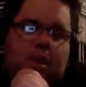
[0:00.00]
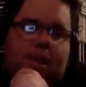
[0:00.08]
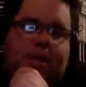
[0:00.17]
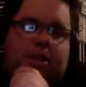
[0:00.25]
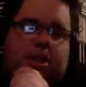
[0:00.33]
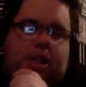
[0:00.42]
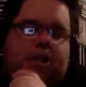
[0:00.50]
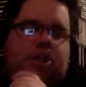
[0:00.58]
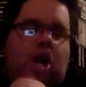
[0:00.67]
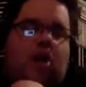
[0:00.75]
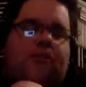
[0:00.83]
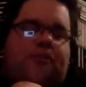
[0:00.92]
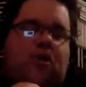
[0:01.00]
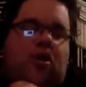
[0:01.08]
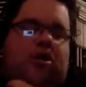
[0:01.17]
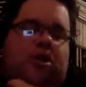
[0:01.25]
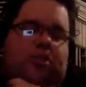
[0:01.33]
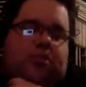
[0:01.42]
Let let go
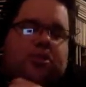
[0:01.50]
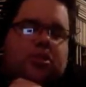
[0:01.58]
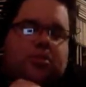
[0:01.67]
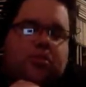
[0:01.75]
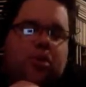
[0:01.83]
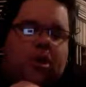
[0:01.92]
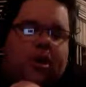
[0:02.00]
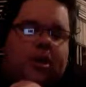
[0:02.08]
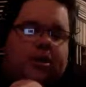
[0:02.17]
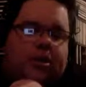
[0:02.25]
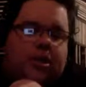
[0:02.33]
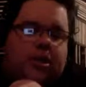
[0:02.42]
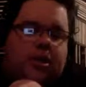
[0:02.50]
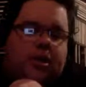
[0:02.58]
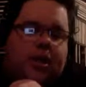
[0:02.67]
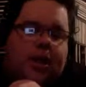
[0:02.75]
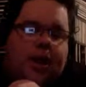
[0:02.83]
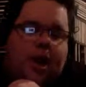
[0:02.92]
for a su- surprise.
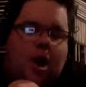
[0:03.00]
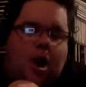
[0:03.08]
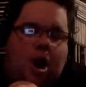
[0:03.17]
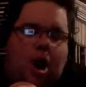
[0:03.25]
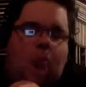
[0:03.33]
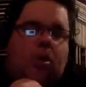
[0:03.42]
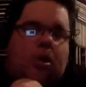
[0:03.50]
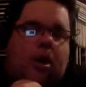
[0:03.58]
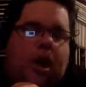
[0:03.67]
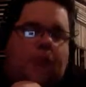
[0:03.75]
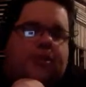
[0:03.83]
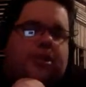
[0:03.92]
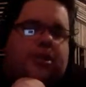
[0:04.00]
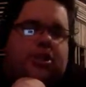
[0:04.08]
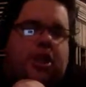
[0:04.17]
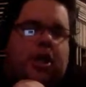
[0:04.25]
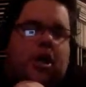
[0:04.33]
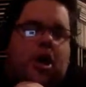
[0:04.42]
Mm-hmm. I would love to
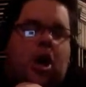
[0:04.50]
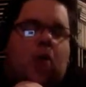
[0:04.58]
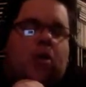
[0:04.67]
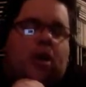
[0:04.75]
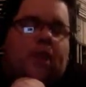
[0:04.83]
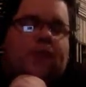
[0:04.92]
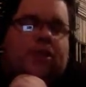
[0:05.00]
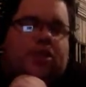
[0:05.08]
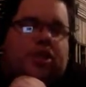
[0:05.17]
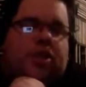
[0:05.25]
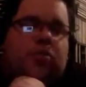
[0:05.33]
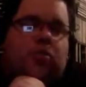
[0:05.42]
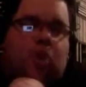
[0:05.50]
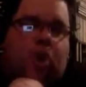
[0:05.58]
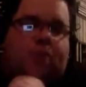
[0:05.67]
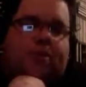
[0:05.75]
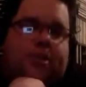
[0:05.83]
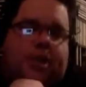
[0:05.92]
say I would love to say
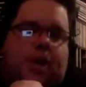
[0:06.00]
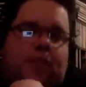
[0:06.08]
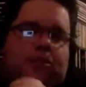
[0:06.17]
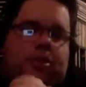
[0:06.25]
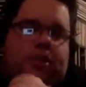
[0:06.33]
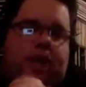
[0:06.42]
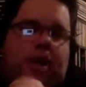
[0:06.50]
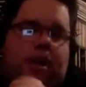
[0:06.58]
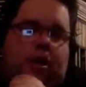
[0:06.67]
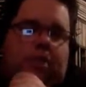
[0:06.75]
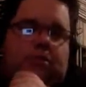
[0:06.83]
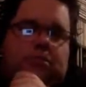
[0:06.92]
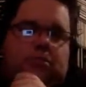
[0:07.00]
W.A.S.P. come to download.